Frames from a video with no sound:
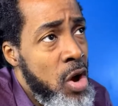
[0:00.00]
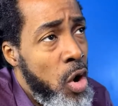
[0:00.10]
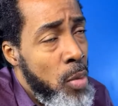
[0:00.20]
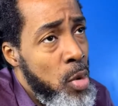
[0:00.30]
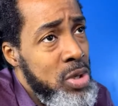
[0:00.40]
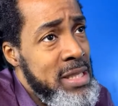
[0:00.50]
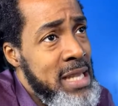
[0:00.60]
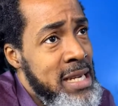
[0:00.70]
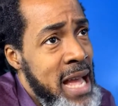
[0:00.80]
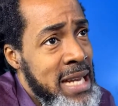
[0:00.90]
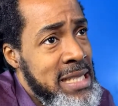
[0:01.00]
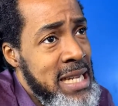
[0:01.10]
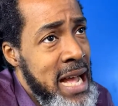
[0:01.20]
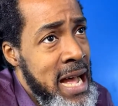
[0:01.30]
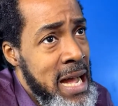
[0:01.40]
hormones that
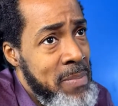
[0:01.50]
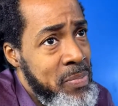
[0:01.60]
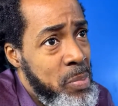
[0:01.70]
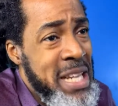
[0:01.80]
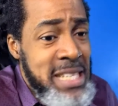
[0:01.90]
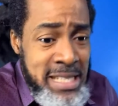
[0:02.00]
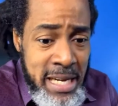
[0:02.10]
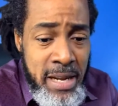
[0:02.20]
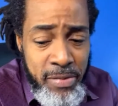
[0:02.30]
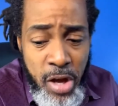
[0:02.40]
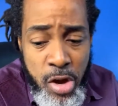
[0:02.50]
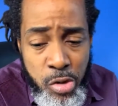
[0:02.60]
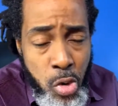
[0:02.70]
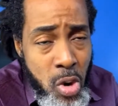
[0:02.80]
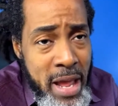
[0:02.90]
plays a significant
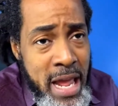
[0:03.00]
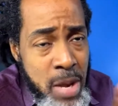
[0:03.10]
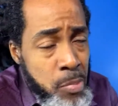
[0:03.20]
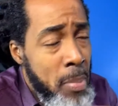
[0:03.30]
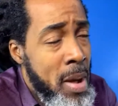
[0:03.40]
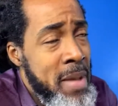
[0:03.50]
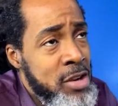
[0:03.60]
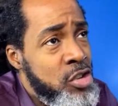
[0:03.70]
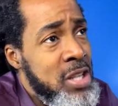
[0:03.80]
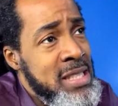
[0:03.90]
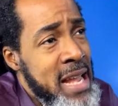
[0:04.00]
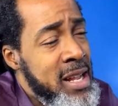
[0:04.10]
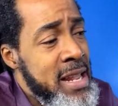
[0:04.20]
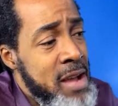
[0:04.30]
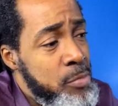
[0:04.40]
role in proper menstrual
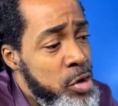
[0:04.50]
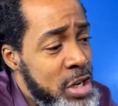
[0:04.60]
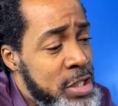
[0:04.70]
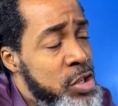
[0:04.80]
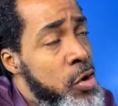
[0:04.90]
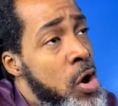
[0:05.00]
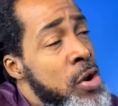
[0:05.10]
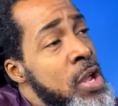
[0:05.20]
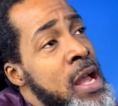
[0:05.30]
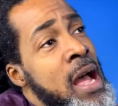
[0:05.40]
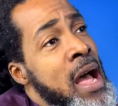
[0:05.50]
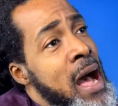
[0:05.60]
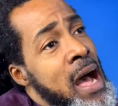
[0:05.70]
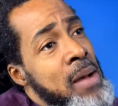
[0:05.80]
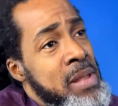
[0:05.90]
cycle. You have progesterone,
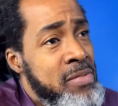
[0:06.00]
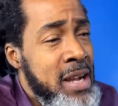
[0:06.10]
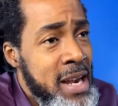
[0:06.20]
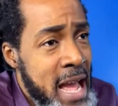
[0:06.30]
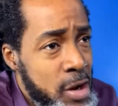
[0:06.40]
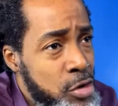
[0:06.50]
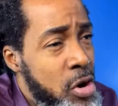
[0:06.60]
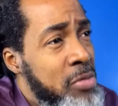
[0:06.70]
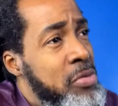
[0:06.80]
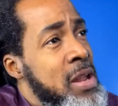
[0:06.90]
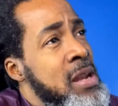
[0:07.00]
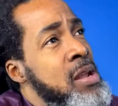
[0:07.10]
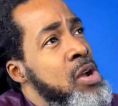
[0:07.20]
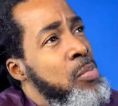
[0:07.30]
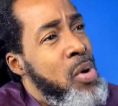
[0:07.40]
even
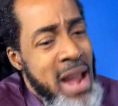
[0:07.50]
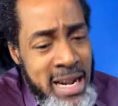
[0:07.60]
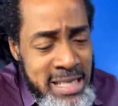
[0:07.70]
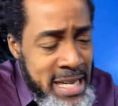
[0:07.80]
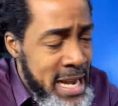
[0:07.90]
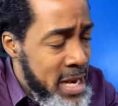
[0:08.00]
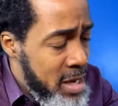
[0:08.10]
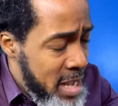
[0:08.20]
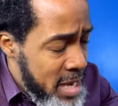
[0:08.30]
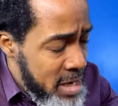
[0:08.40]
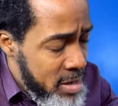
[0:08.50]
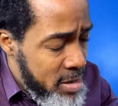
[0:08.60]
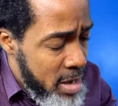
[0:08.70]
gonadotropin, prolactin, and